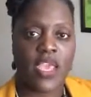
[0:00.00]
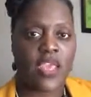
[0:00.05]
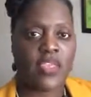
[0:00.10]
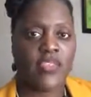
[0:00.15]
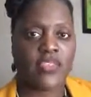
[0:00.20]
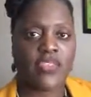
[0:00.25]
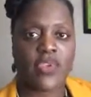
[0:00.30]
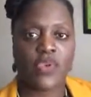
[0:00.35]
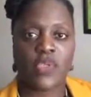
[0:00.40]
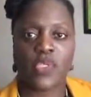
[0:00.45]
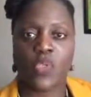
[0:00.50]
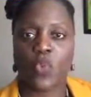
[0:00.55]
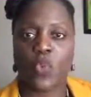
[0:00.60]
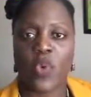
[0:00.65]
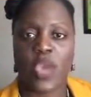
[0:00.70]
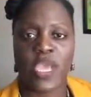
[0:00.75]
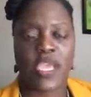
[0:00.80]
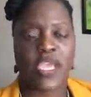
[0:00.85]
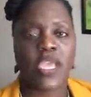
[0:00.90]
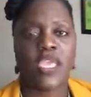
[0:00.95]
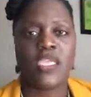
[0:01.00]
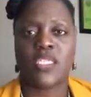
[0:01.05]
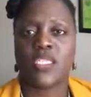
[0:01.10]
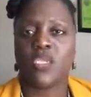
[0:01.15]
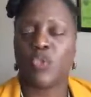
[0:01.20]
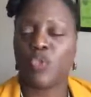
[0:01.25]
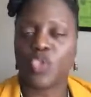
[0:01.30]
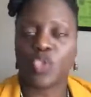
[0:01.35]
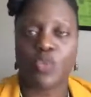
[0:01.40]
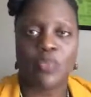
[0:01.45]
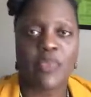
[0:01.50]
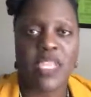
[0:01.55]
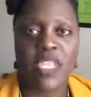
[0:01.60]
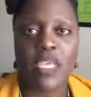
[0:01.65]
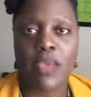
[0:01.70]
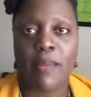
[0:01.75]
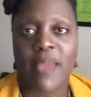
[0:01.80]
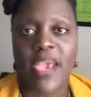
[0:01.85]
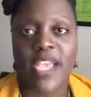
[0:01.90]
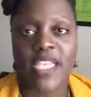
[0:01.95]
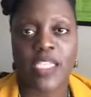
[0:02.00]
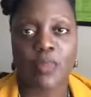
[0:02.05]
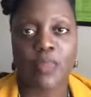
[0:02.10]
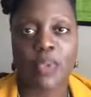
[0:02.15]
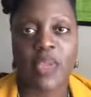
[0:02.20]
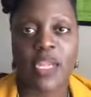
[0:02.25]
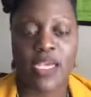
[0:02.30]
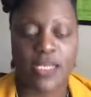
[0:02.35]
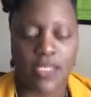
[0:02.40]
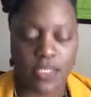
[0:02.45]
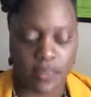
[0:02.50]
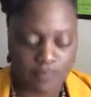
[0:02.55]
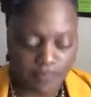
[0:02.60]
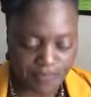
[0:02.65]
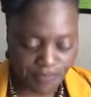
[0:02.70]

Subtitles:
There's a way. Social Media Max Plus.